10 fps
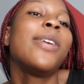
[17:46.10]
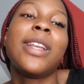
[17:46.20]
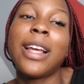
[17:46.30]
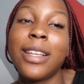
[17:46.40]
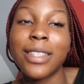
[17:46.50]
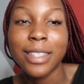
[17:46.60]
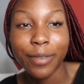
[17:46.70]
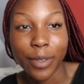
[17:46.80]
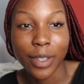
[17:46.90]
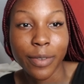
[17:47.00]
That's
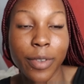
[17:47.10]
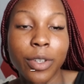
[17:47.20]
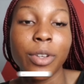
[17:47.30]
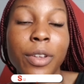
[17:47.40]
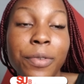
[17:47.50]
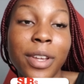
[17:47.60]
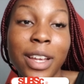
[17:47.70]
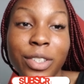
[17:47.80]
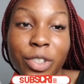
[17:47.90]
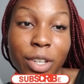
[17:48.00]
it for this video. If you
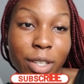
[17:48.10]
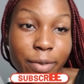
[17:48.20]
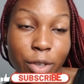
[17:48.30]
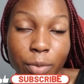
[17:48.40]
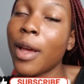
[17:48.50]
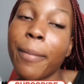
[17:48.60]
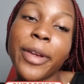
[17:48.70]
guys enjoyed this video,